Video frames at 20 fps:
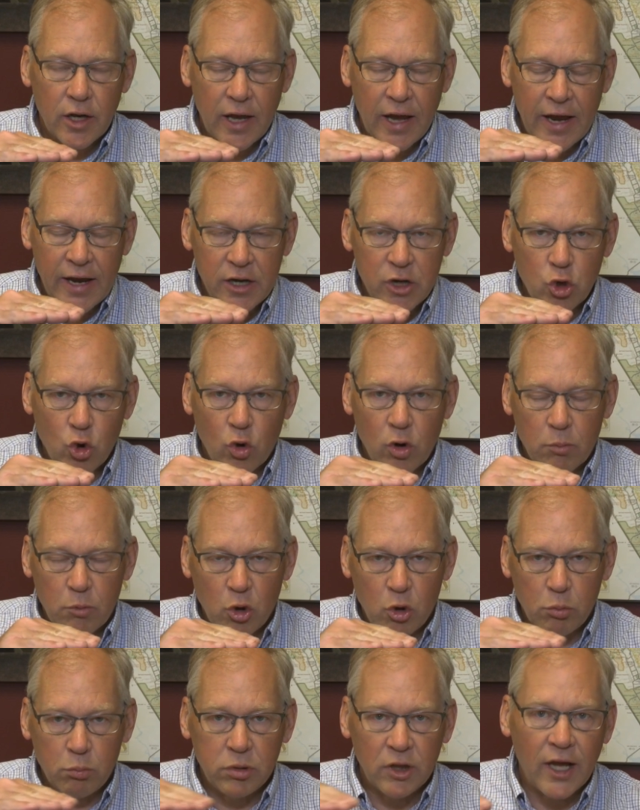a
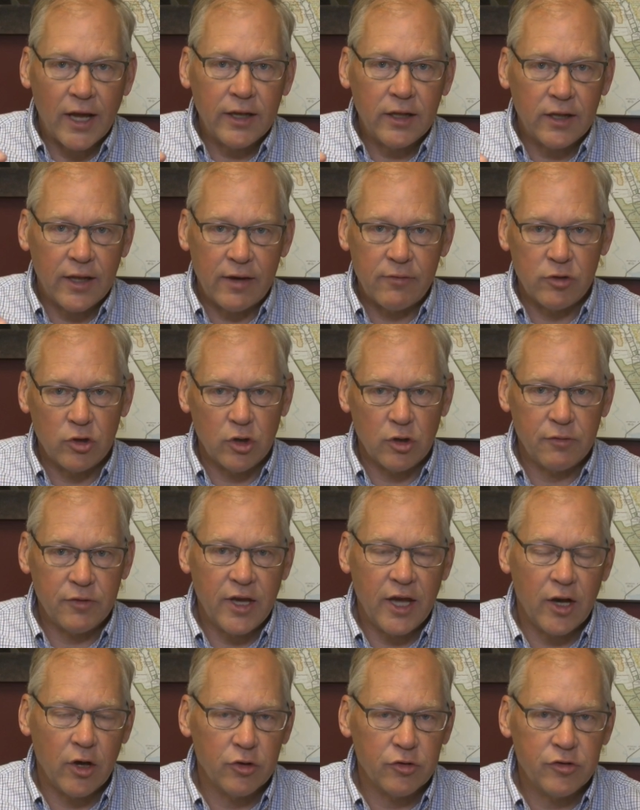normal blood level
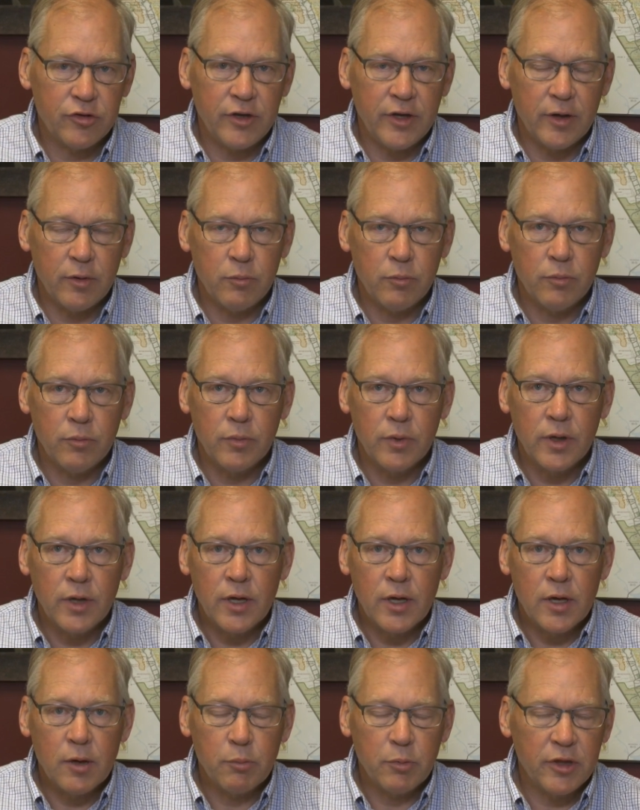of calcium
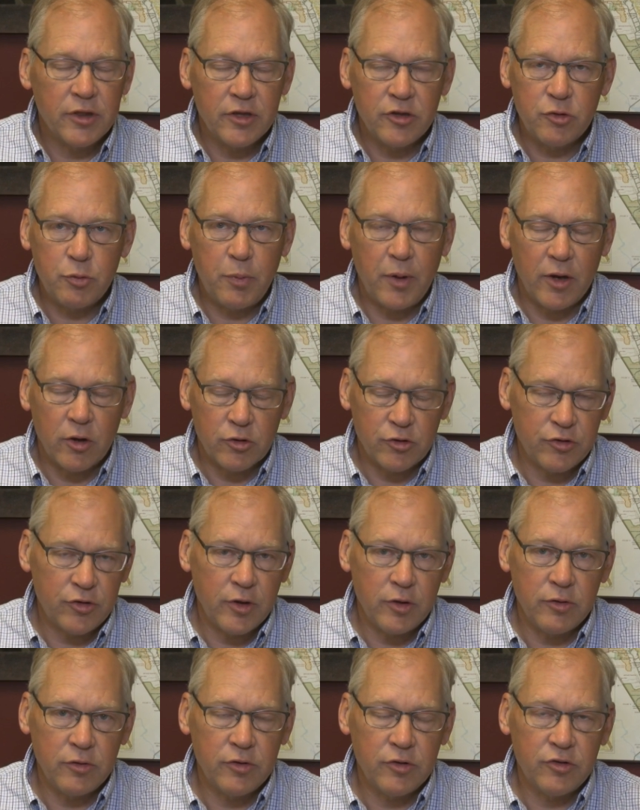but this
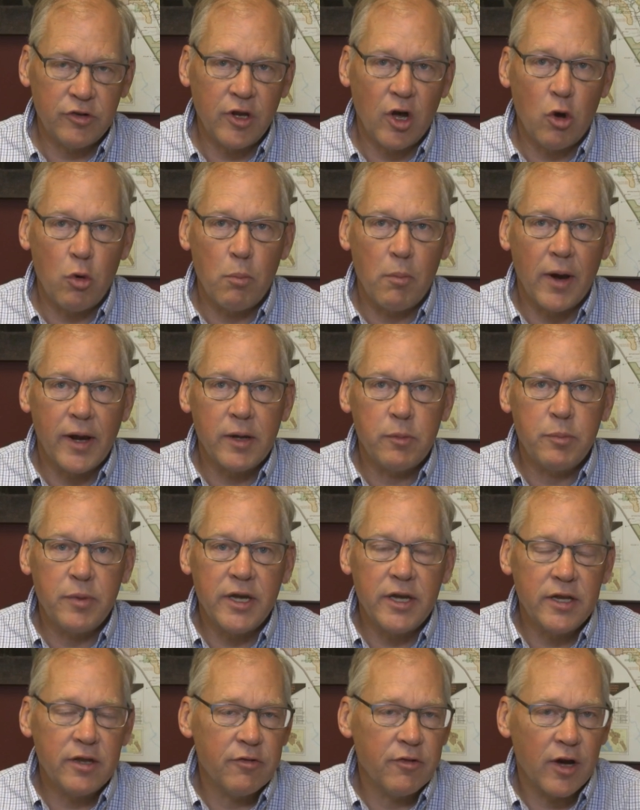person still might
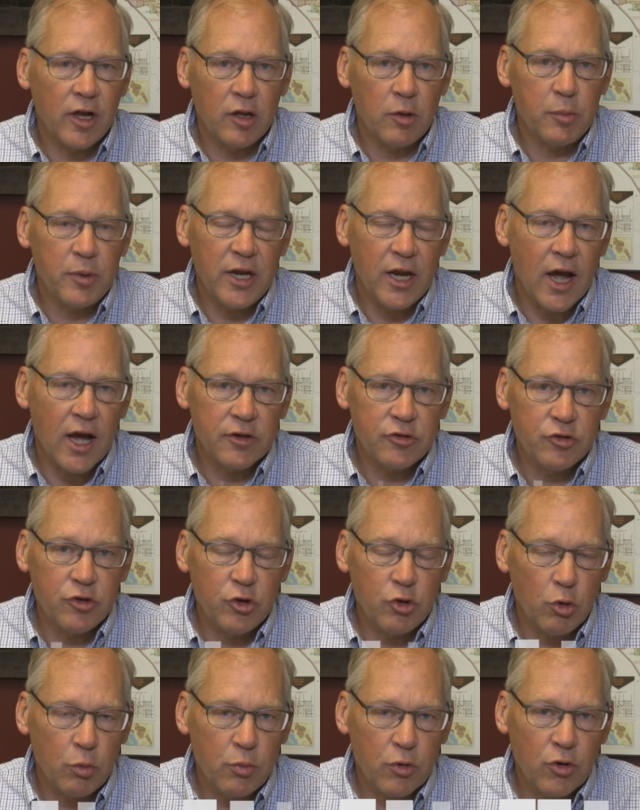be developing
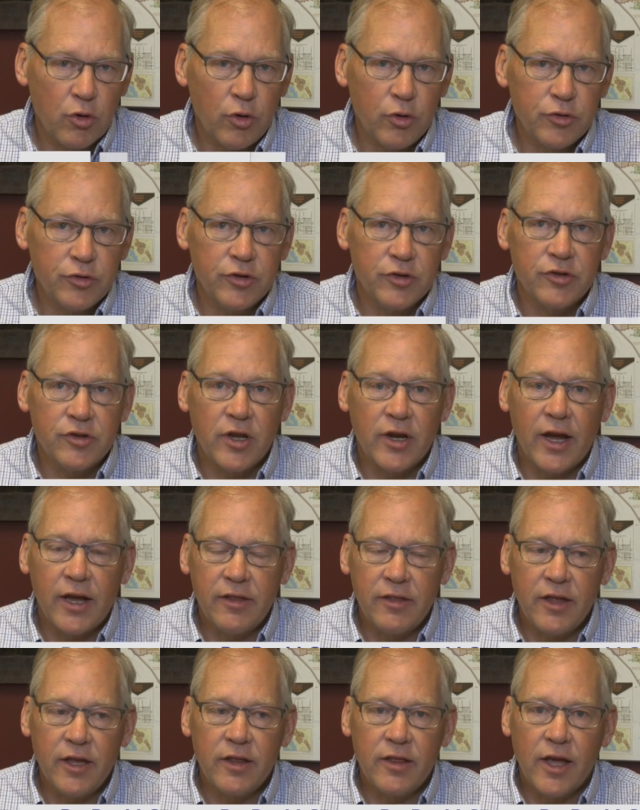osteoporosis. And
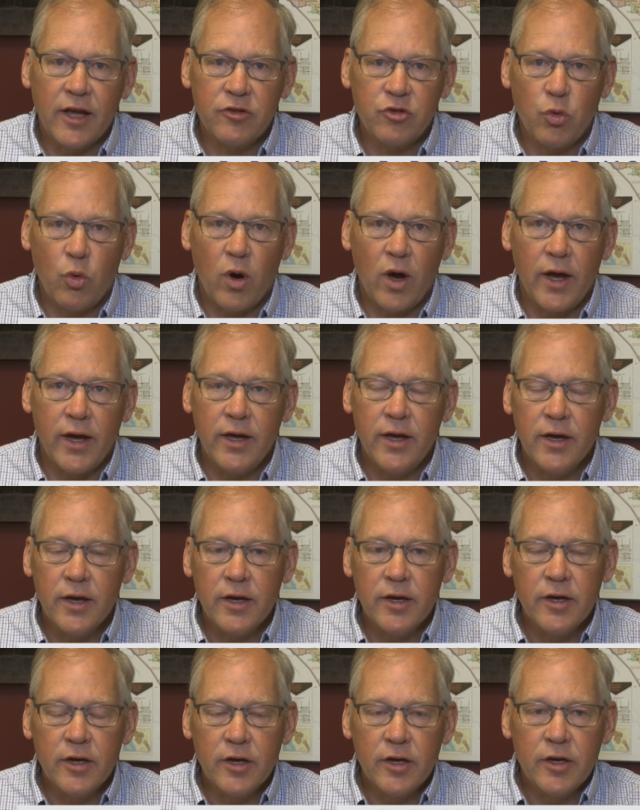I think that's why
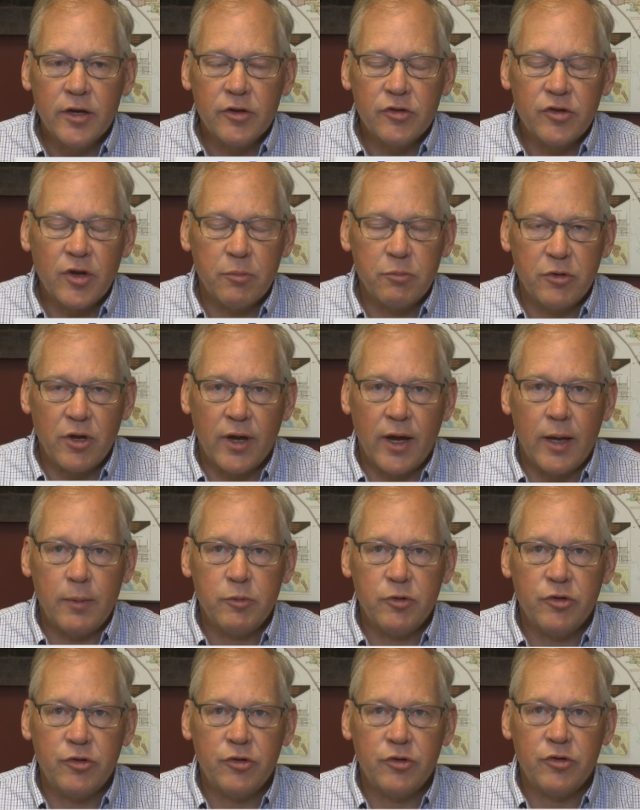
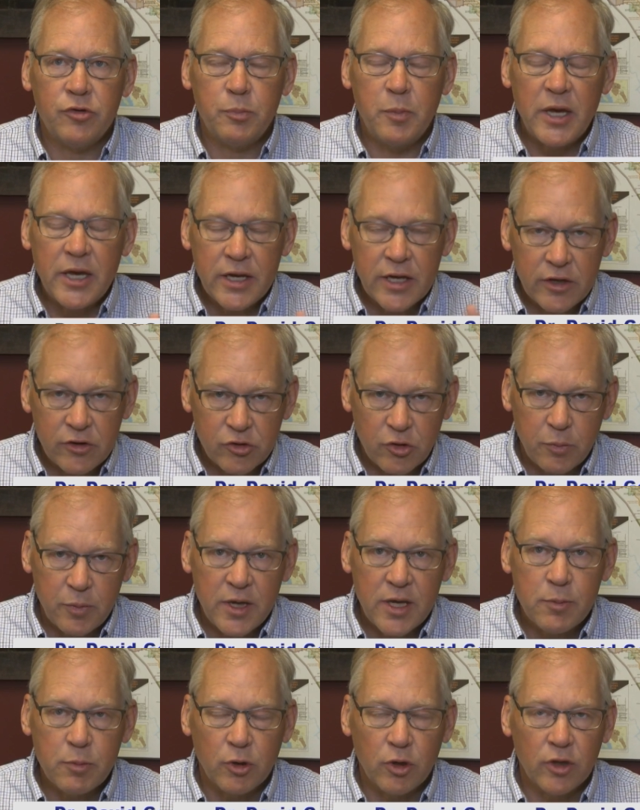sometimes speaking to
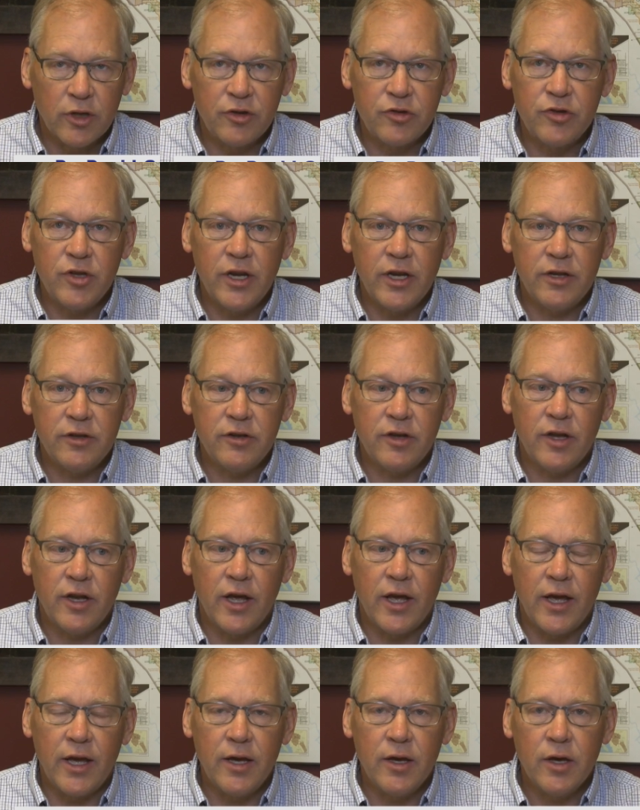people listening
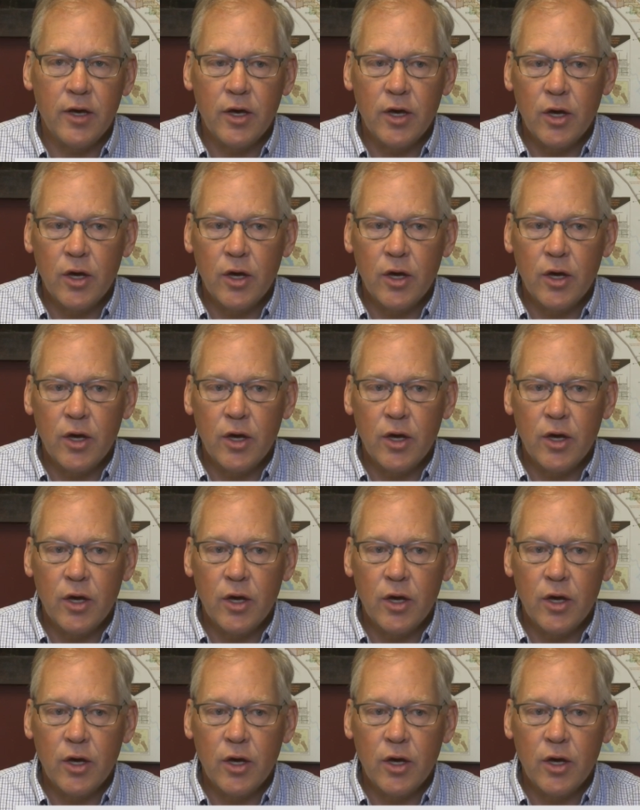today,